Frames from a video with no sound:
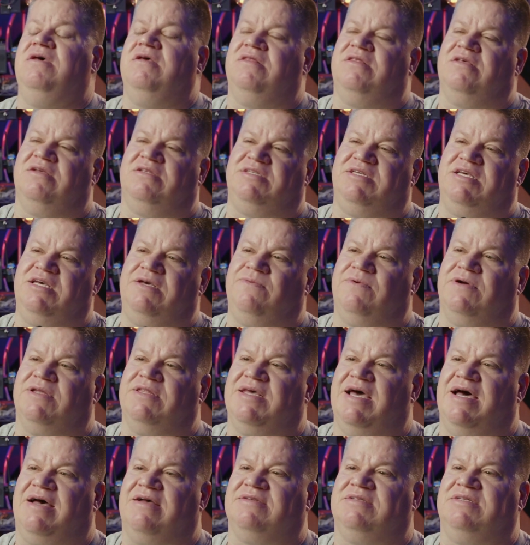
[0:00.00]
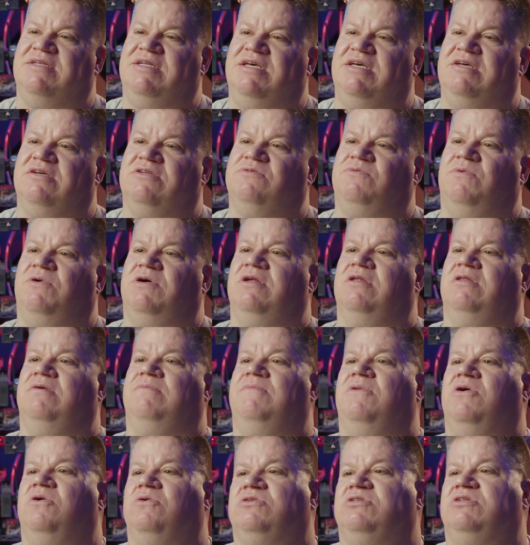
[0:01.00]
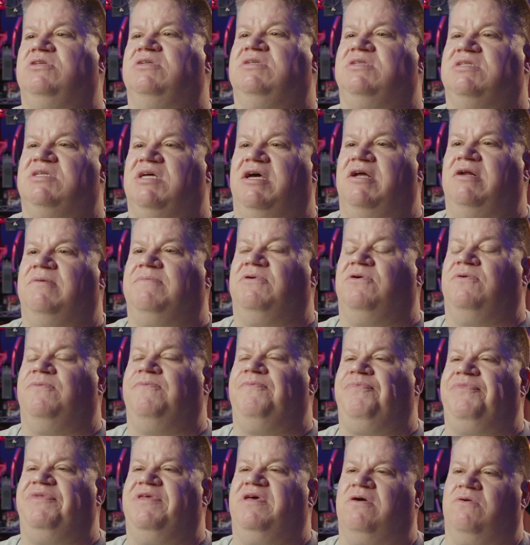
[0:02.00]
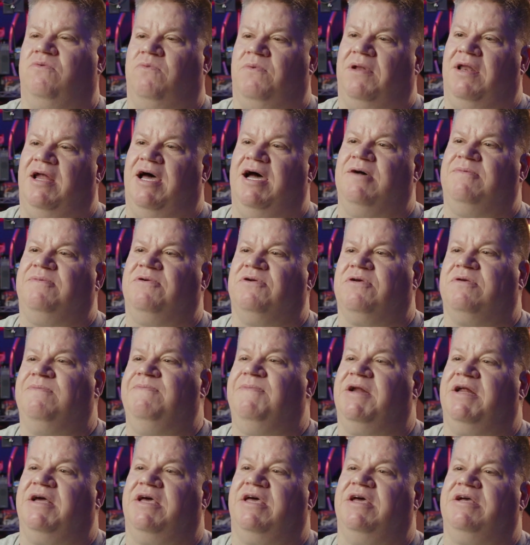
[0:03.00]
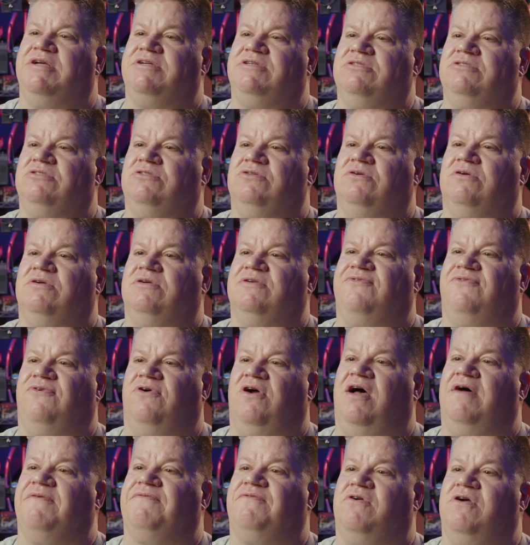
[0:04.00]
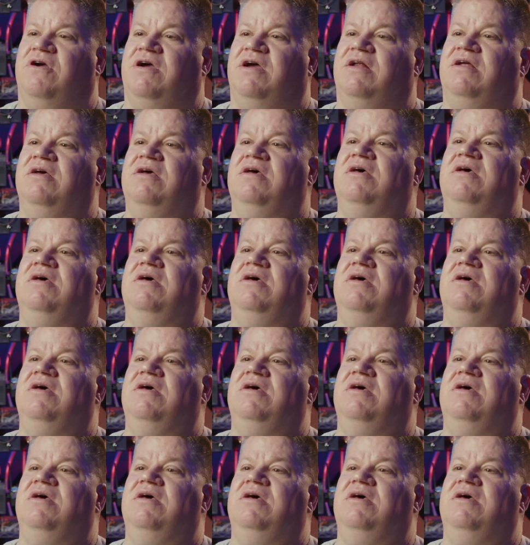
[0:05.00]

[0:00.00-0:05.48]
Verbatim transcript: the T1000E is one of the most sustainable and reliable communication tools for off-grid